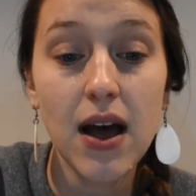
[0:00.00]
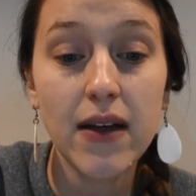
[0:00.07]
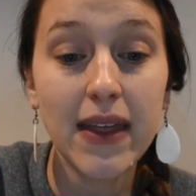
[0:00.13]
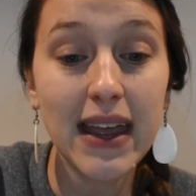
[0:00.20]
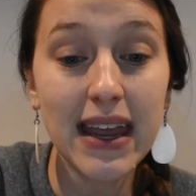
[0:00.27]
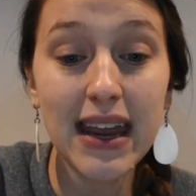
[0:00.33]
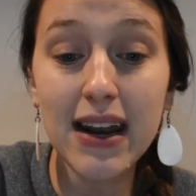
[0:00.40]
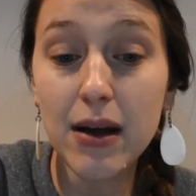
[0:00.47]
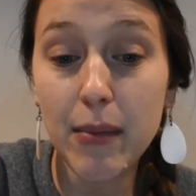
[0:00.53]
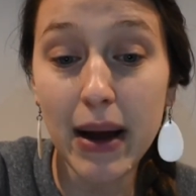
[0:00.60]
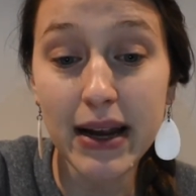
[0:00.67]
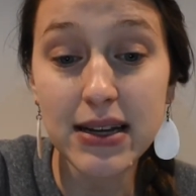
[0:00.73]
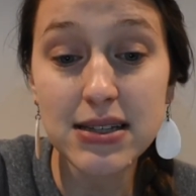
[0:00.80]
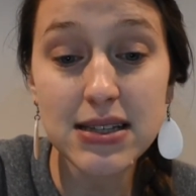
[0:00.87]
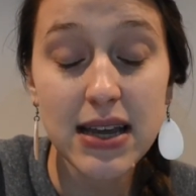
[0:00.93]
The
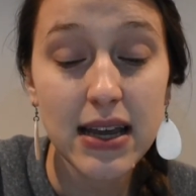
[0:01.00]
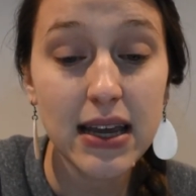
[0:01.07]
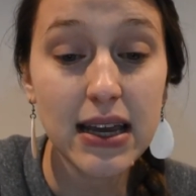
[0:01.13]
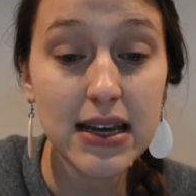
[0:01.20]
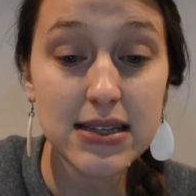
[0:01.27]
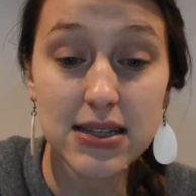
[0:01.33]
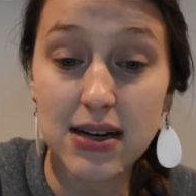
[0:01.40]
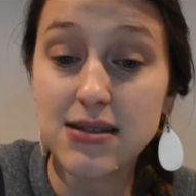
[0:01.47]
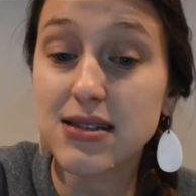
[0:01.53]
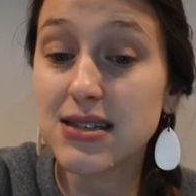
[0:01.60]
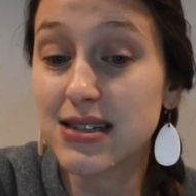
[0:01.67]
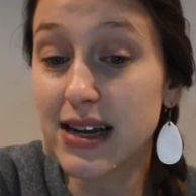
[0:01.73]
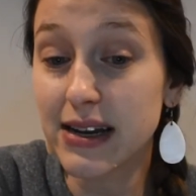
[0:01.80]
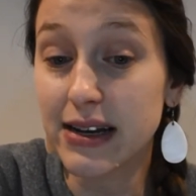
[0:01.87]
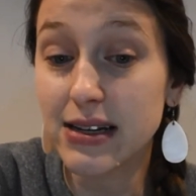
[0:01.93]
Edomites, Esau's
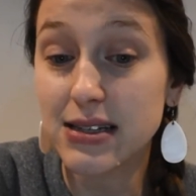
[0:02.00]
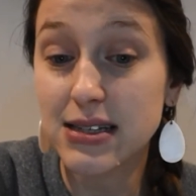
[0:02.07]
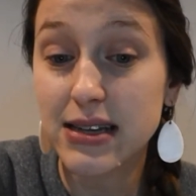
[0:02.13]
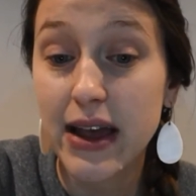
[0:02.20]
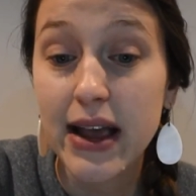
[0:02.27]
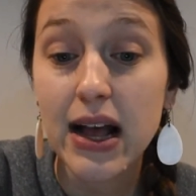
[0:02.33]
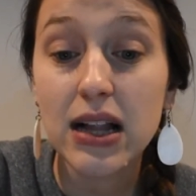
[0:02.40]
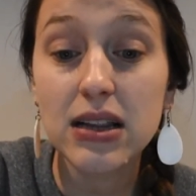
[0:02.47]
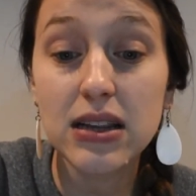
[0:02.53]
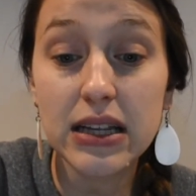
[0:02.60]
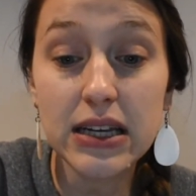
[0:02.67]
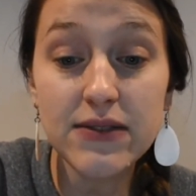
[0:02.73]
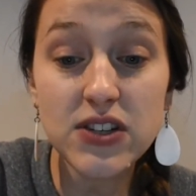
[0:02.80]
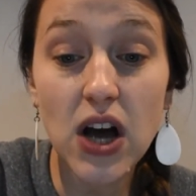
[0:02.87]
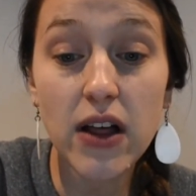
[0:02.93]
descendants,
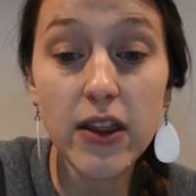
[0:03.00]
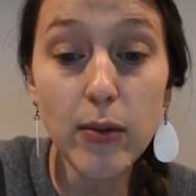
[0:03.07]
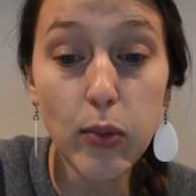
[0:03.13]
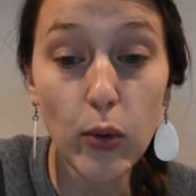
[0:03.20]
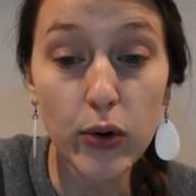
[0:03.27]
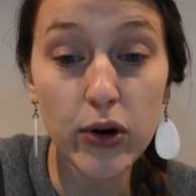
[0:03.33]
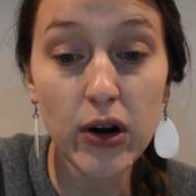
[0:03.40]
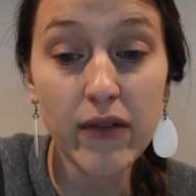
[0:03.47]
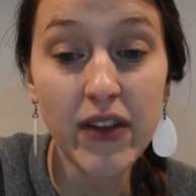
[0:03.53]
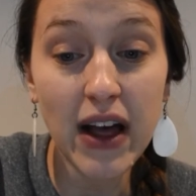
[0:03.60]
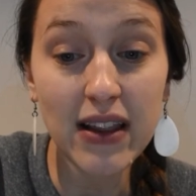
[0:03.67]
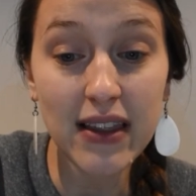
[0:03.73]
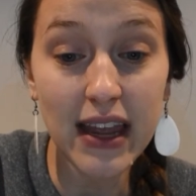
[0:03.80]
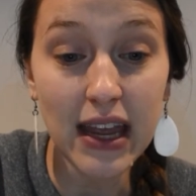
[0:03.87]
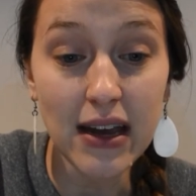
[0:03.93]
lived on the border of
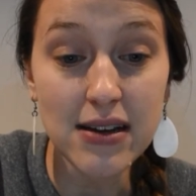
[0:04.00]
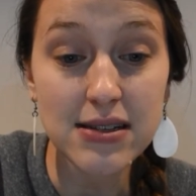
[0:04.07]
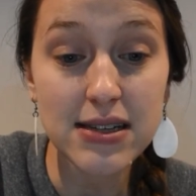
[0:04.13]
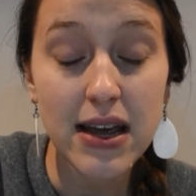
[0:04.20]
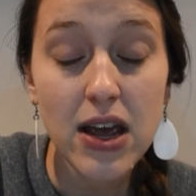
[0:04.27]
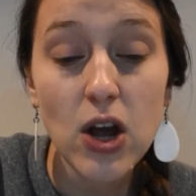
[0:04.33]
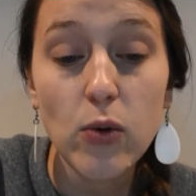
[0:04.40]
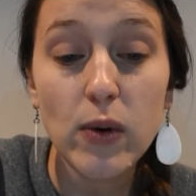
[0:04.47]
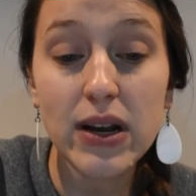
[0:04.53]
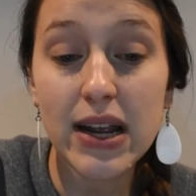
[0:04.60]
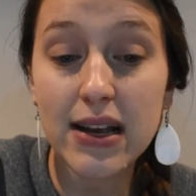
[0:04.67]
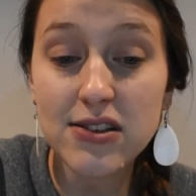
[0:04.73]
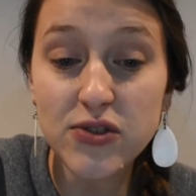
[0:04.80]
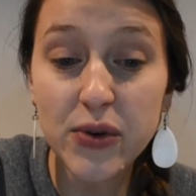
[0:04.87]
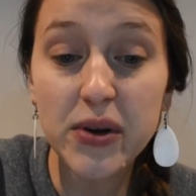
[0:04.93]
that land. When
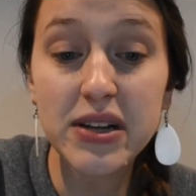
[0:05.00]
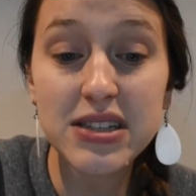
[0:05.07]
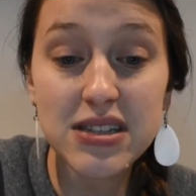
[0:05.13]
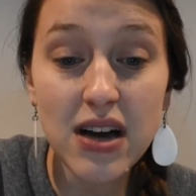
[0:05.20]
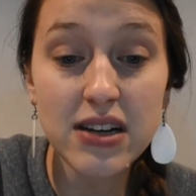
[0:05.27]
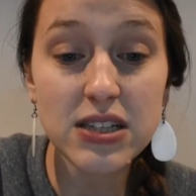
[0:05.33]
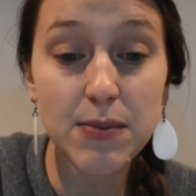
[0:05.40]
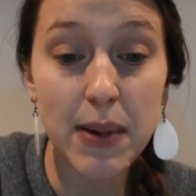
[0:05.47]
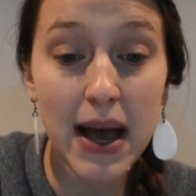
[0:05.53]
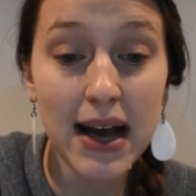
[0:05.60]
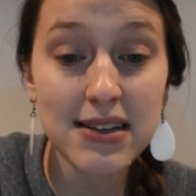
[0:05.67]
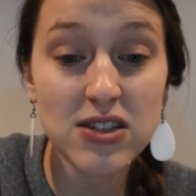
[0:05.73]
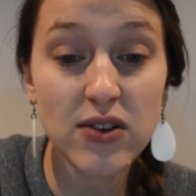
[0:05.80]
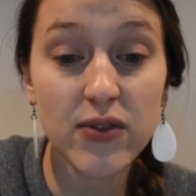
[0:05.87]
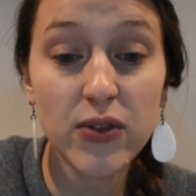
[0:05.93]
Israel had sought to
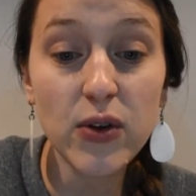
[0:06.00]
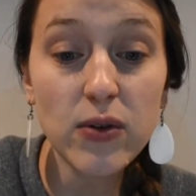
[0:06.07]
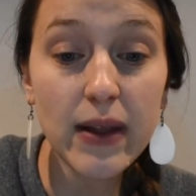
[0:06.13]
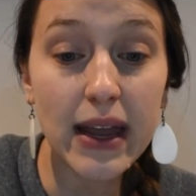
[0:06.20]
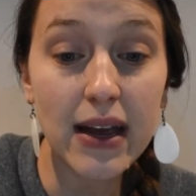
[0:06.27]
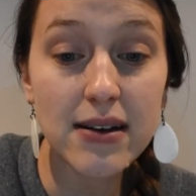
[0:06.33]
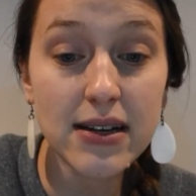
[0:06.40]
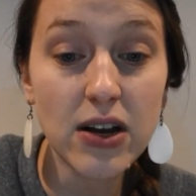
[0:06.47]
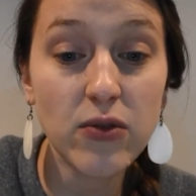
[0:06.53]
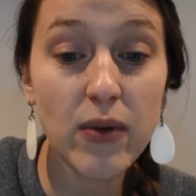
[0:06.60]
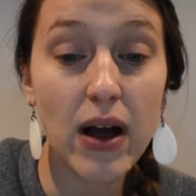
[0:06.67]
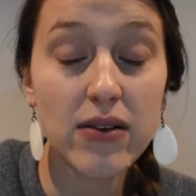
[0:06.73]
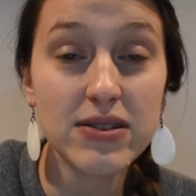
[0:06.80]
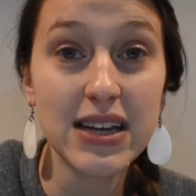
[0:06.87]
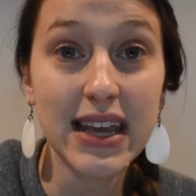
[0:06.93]
pass over the land en
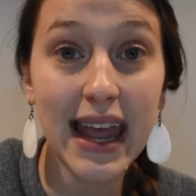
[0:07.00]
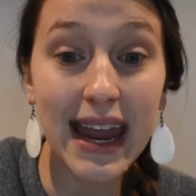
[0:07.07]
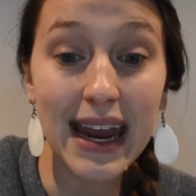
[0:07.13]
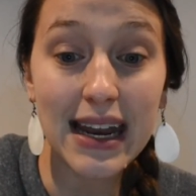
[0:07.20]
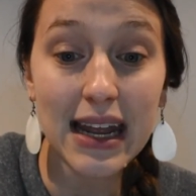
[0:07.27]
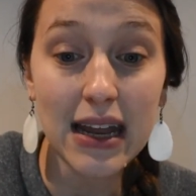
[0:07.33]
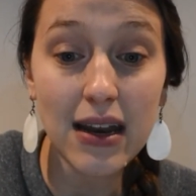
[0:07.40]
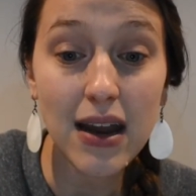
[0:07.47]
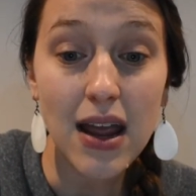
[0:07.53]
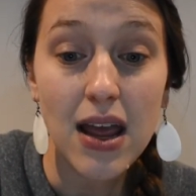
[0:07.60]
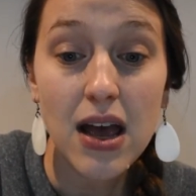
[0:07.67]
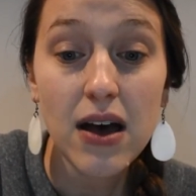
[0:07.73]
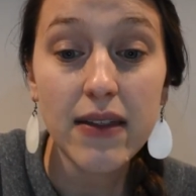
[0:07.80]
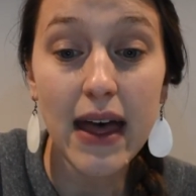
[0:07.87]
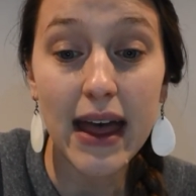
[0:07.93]
route to Canaan,
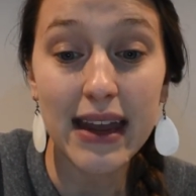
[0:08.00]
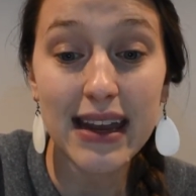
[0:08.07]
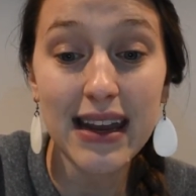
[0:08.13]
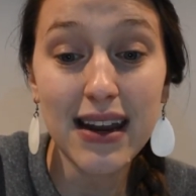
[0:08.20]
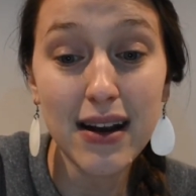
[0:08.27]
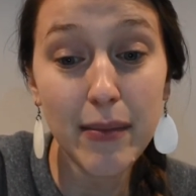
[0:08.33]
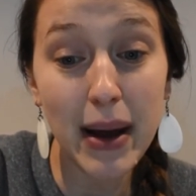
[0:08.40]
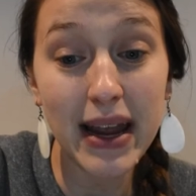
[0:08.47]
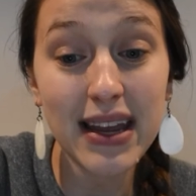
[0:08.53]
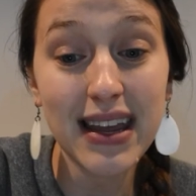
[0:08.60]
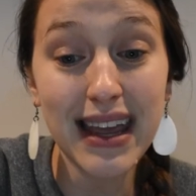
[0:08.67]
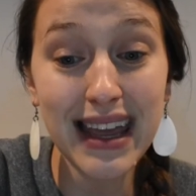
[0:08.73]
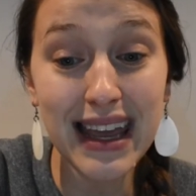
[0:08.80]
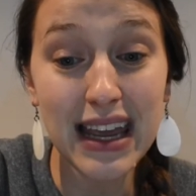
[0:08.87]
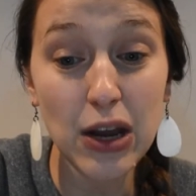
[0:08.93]
the Edomite
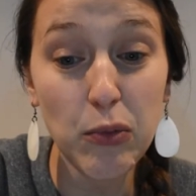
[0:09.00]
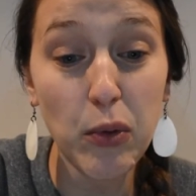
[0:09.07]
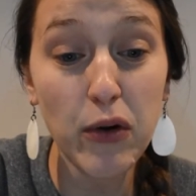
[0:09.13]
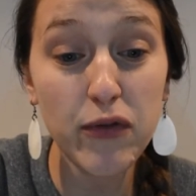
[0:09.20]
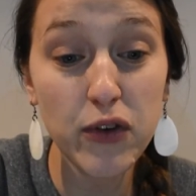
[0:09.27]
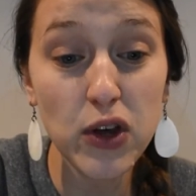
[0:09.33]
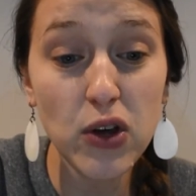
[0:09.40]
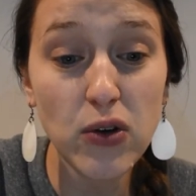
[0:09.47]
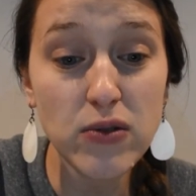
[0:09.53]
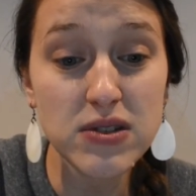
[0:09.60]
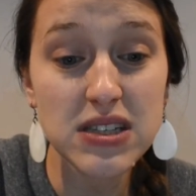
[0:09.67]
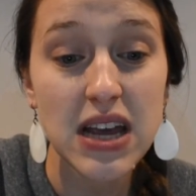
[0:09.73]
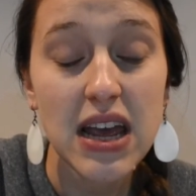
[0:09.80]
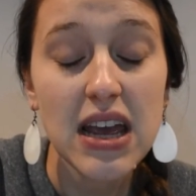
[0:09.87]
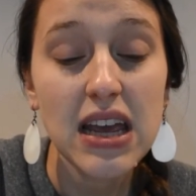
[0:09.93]
king
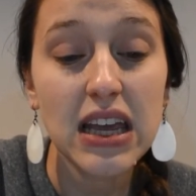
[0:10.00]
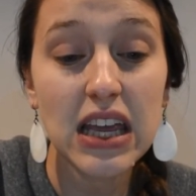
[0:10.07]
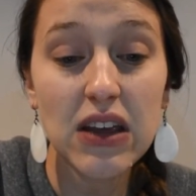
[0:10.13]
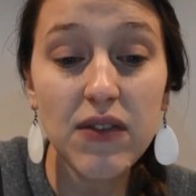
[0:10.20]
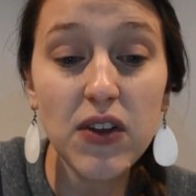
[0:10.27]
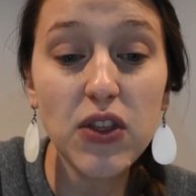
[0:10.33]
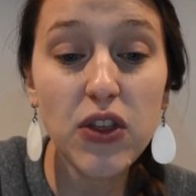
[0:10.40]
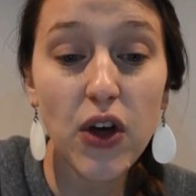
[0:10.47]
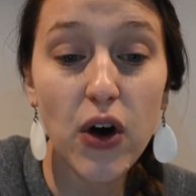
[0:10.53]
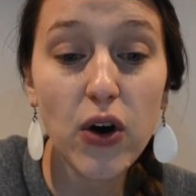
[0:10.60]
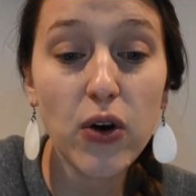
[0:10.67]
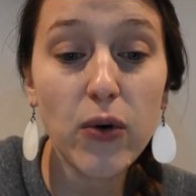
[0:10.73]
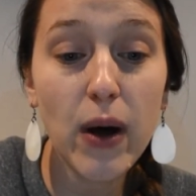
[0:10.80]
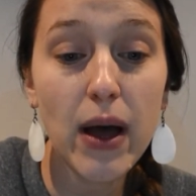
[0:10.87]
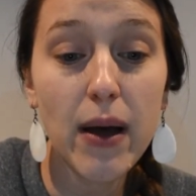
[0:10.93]
refused, even
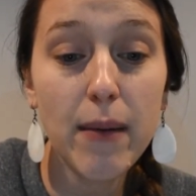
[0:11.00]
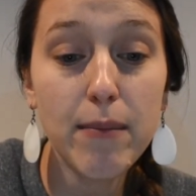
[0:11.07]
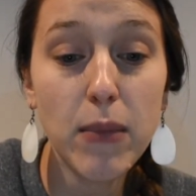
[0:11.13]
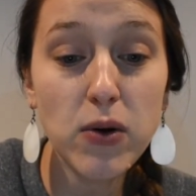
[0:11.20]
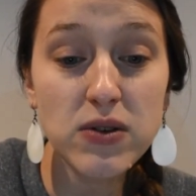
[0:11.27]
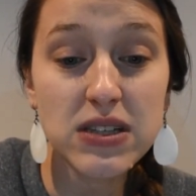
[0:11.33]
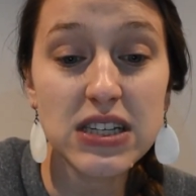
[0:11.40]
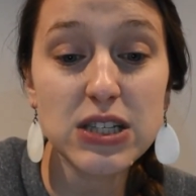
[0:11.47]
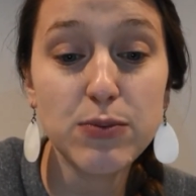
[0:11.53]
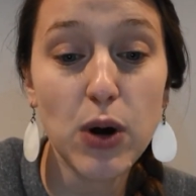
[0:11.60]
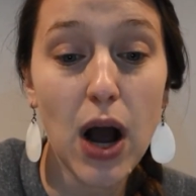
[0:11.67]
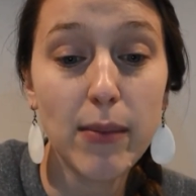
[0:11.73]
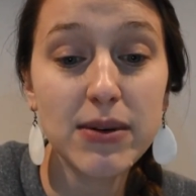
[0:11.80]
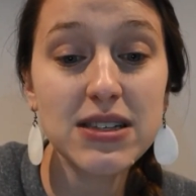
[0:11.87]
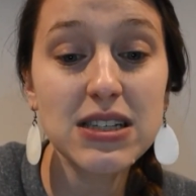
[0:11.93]
though Moses
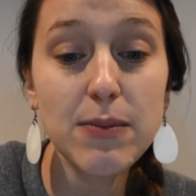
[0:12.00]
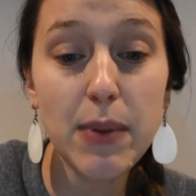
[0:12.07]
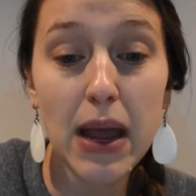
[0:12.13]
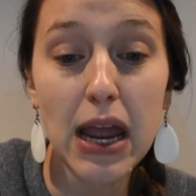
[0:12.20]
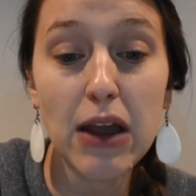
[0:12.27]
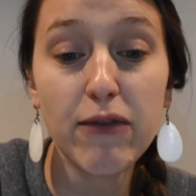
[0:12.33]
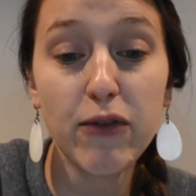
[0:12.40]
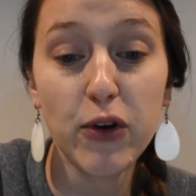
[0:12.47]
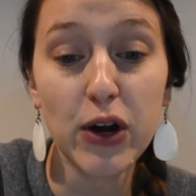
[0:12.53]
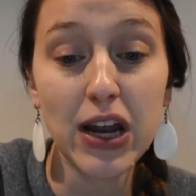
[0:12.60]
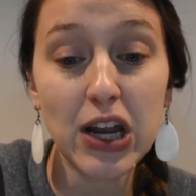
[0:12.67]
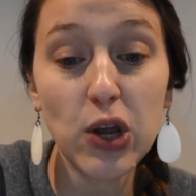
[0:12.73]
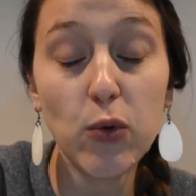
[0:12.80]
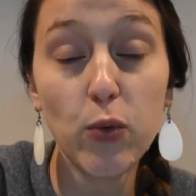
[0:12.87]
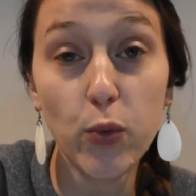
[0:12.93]
promised to pay for
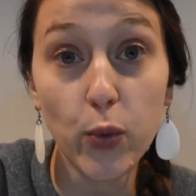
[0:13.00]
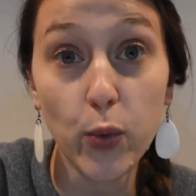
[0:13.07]
any